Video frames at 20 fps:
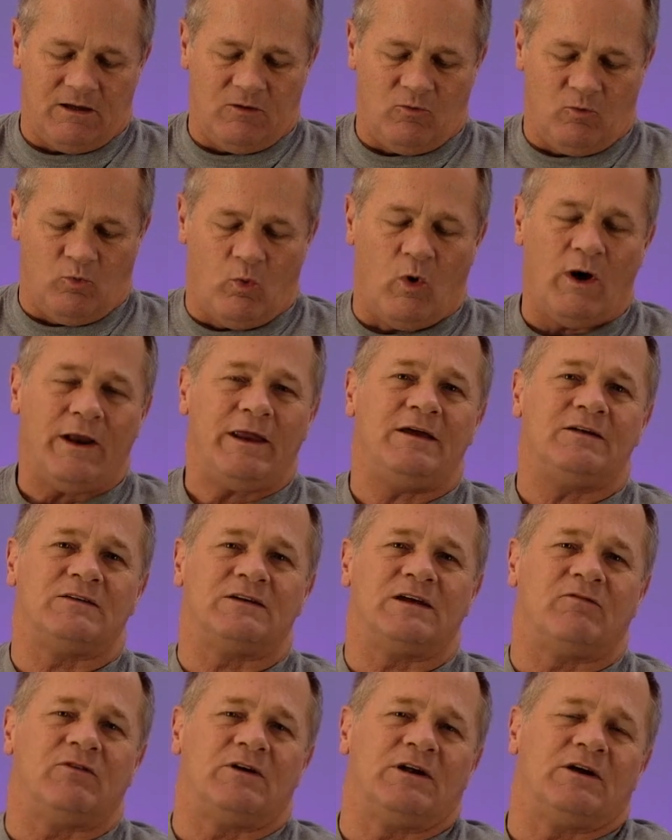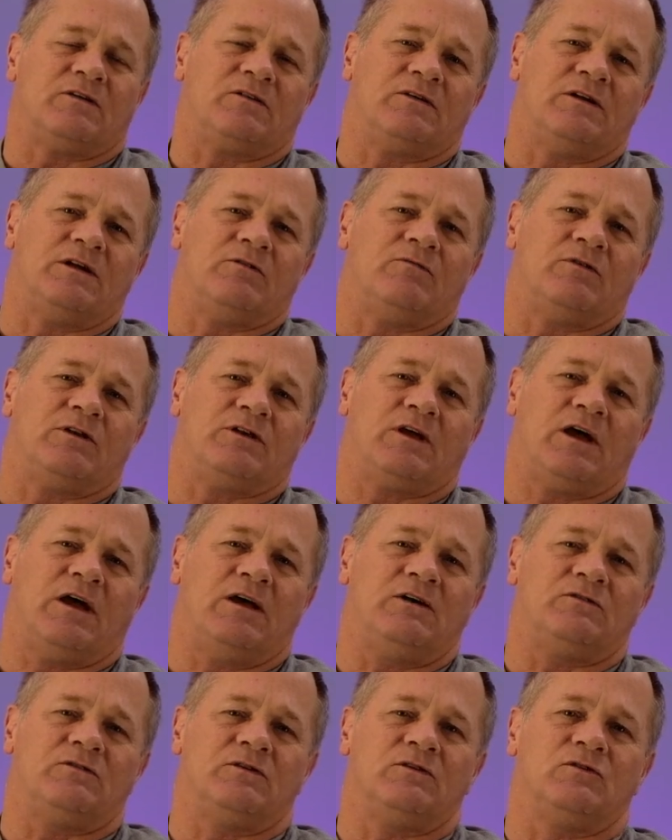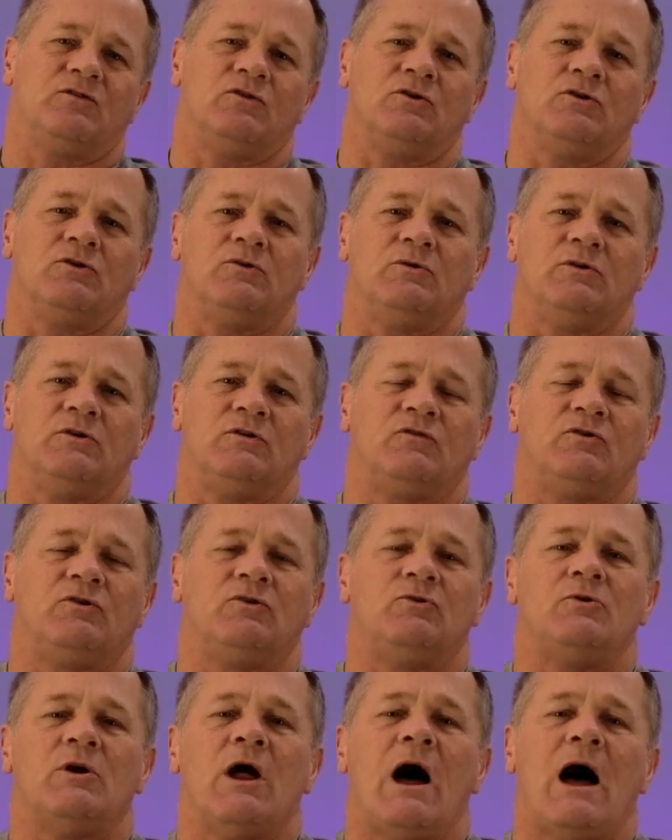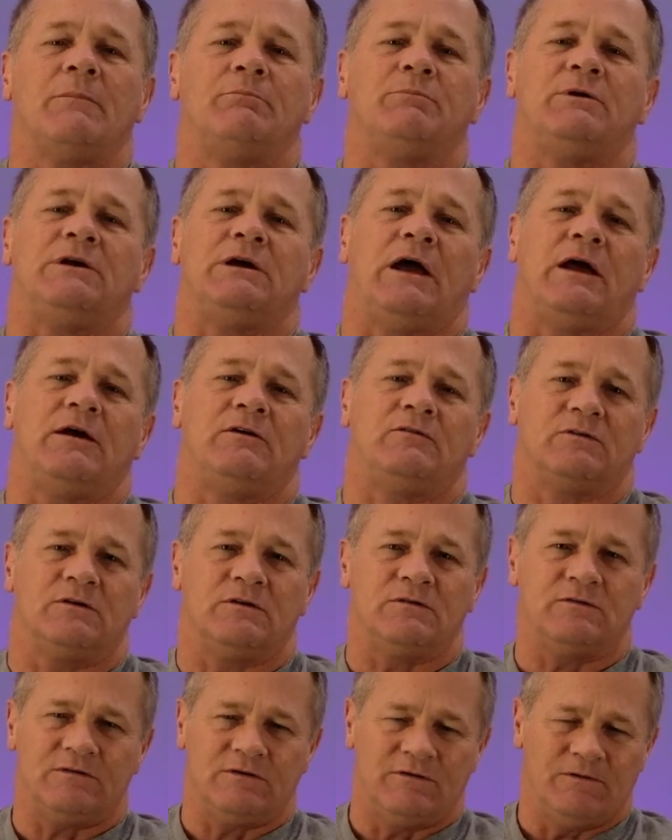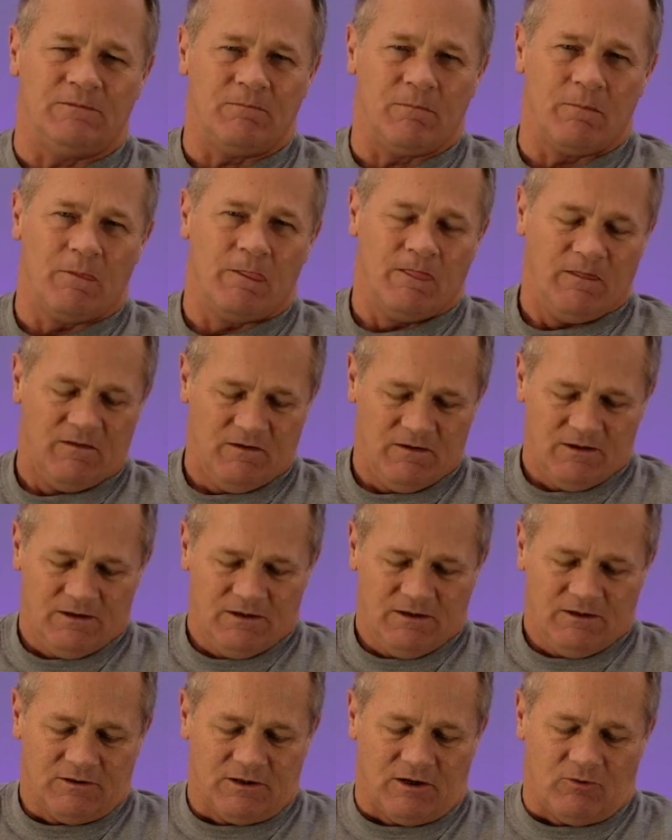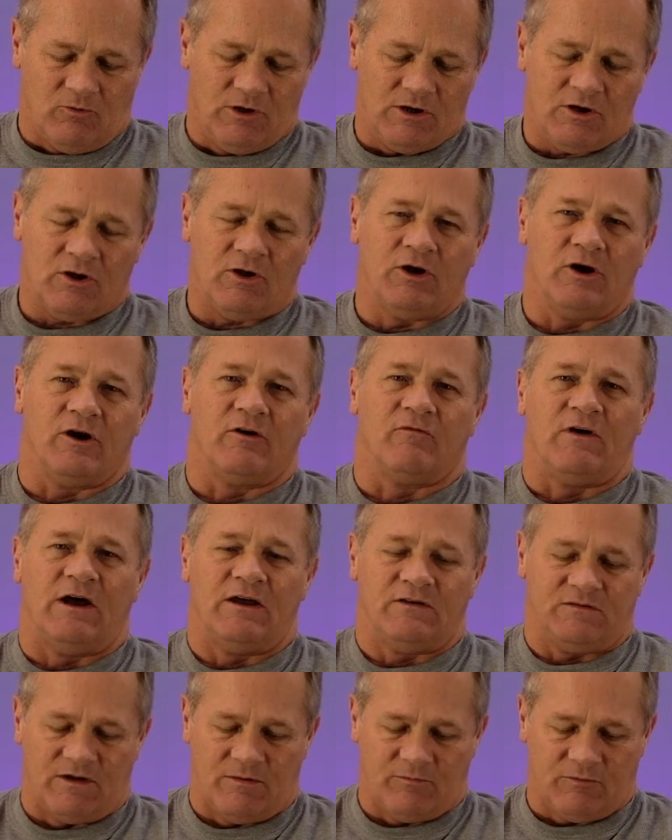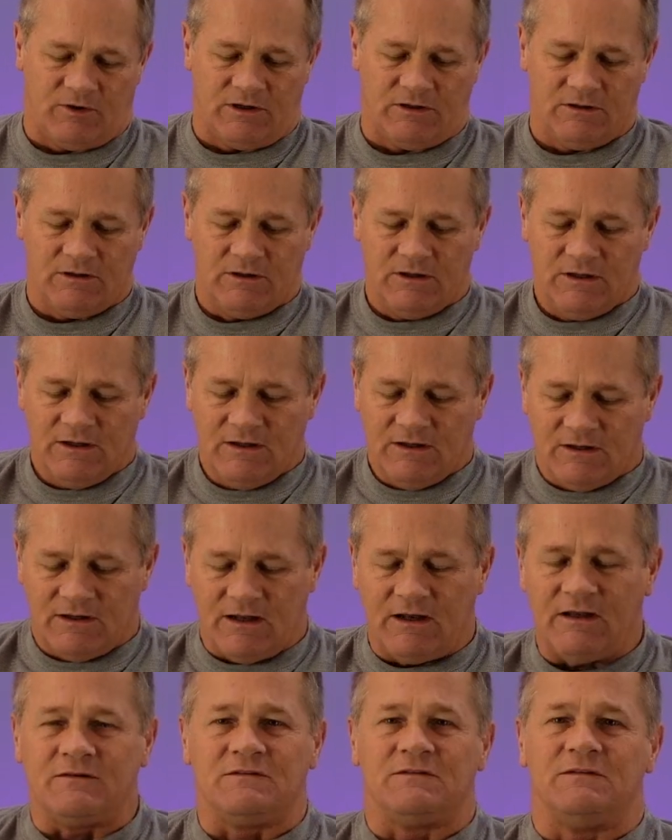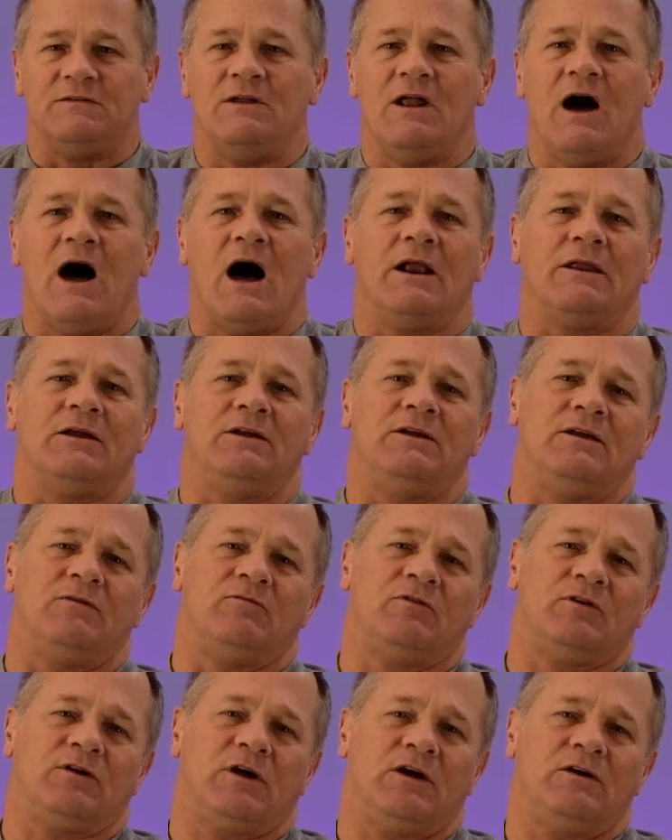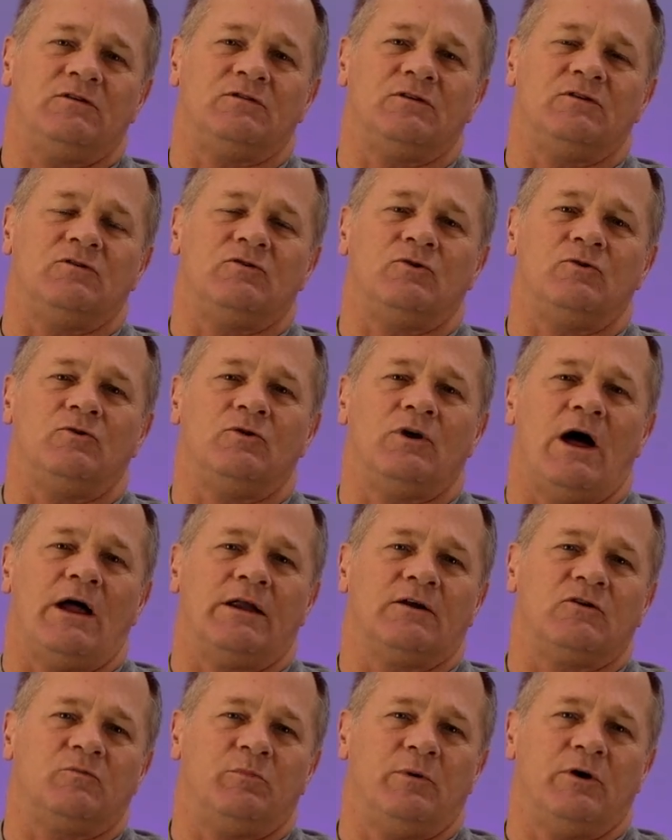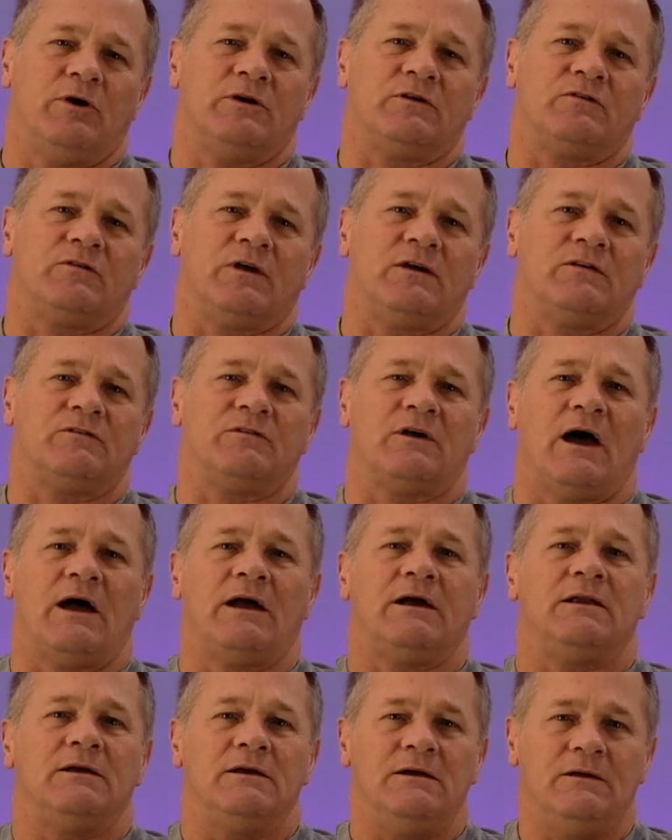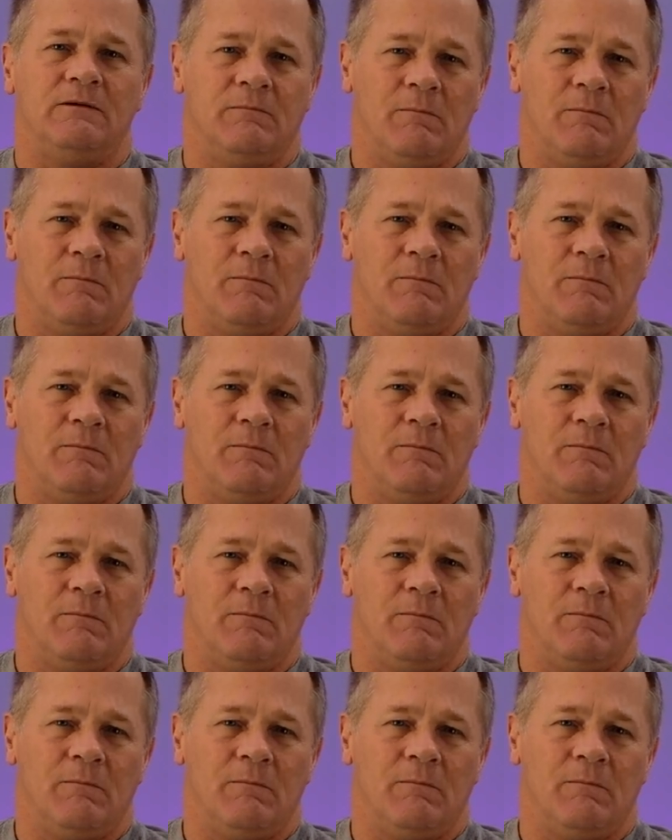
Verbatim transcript: what he's giving us an invitation to is to not be anxious. Now, I want to clarify something. That is not an invitation to not experience anxiety.